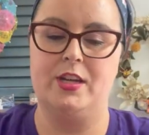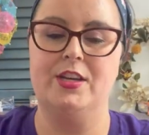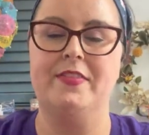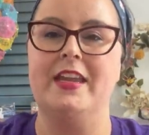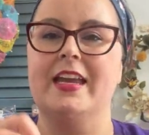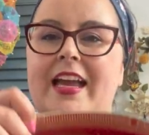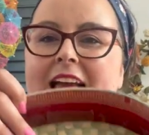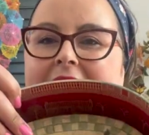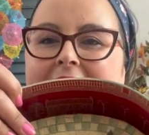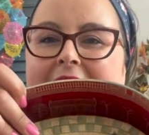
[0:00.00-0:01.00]
And then
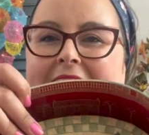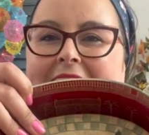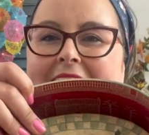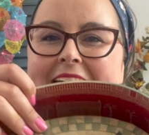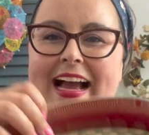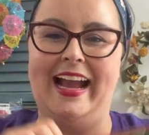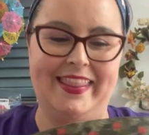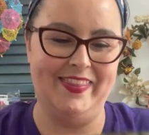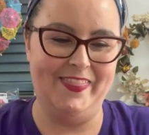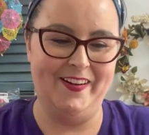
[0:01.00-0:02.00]
I got
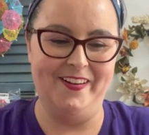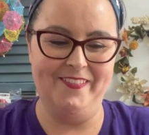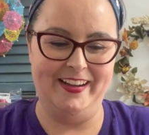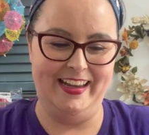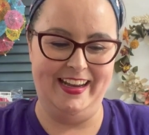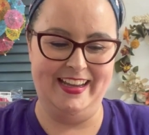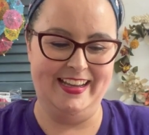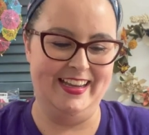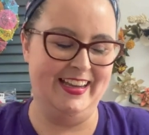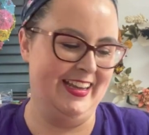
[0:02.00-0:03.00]
the third one,
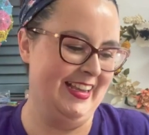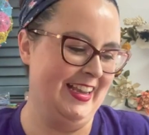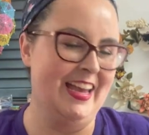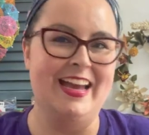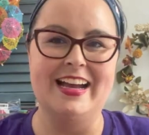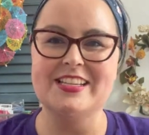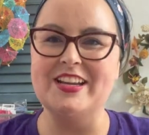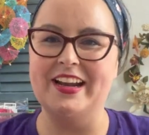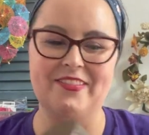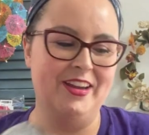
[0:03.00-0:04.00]
so I
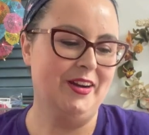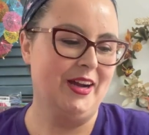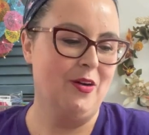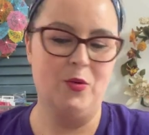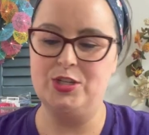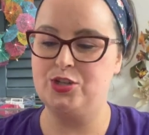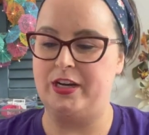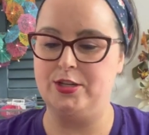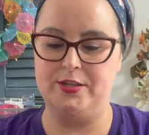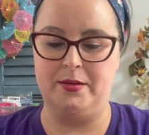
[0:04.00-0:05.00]
got to figure out which
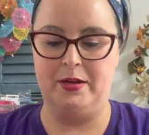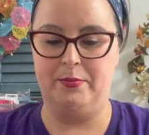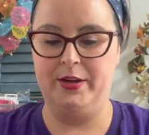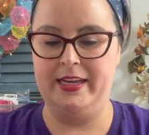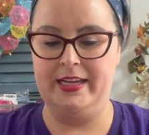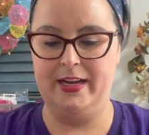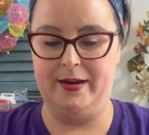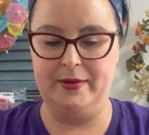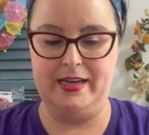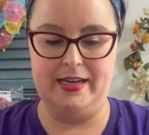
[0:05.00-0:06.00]
treasures I'm going to put in here
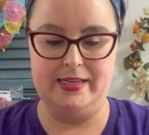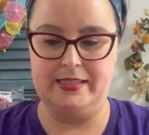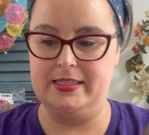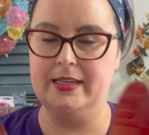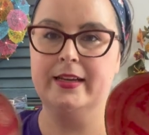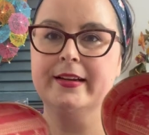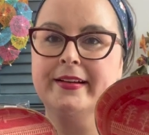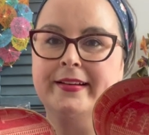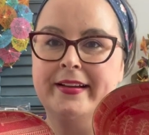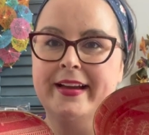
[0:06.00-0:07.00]
because
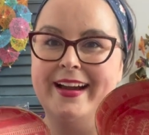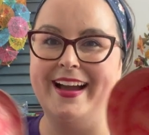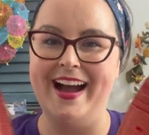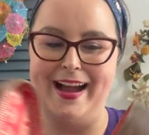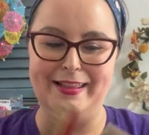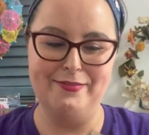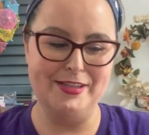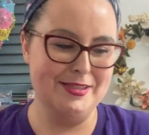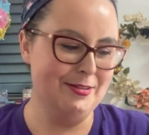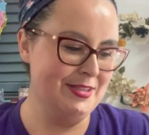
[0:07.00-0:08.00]
I love
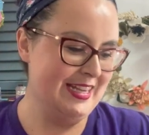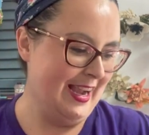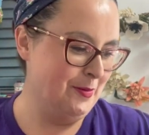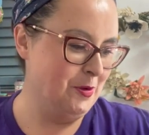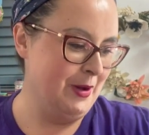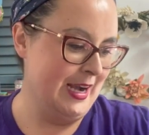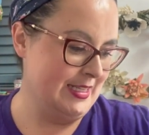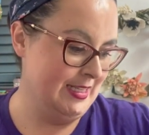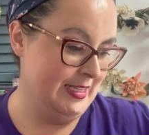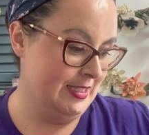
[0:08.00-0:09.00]
these little stackable
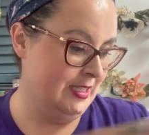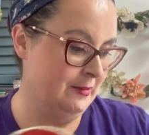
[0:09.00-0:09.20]
boxes.